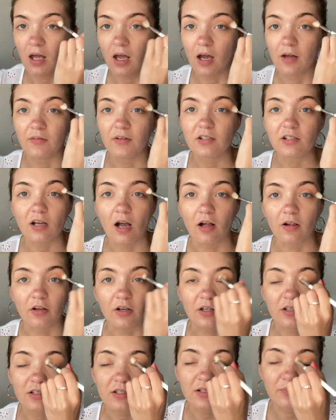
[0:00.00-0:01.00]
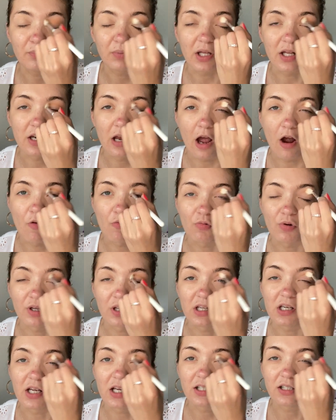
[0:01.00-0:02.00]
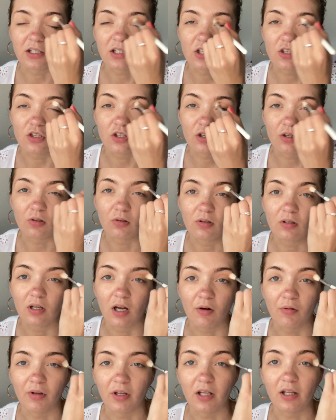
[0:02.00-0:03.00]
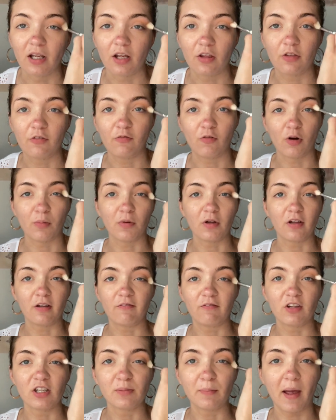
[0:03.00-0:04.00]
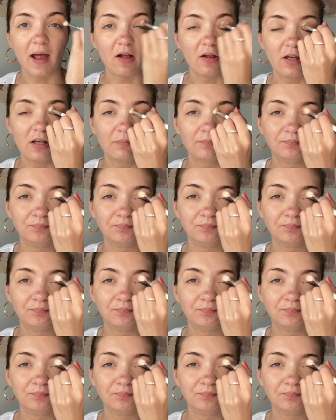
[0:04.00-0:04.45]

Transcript: And these colors blend out really nicely too. I really like the formula of this palette.